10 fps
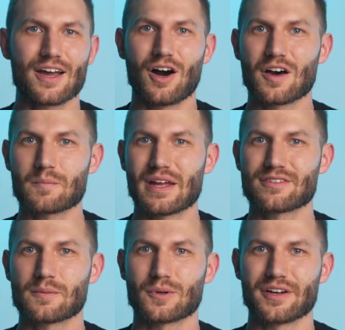automates
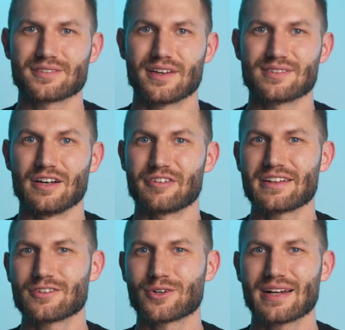the process of
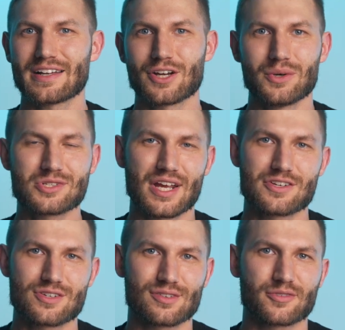integrating code
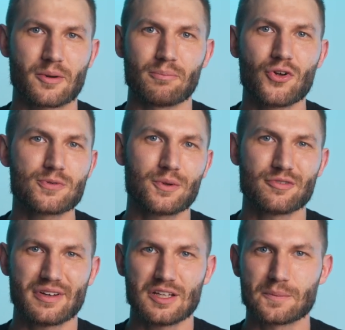changes from multiple
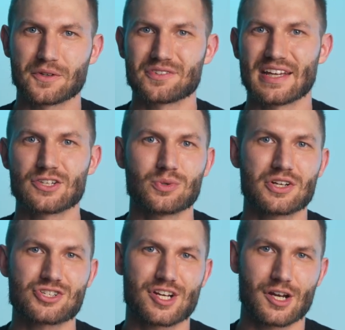developers into a
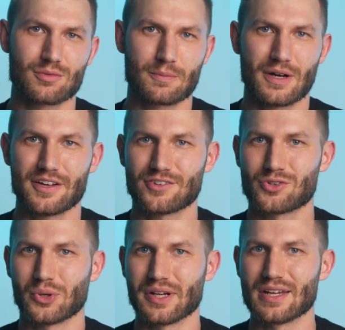shared
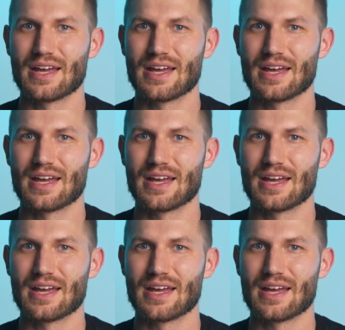repository,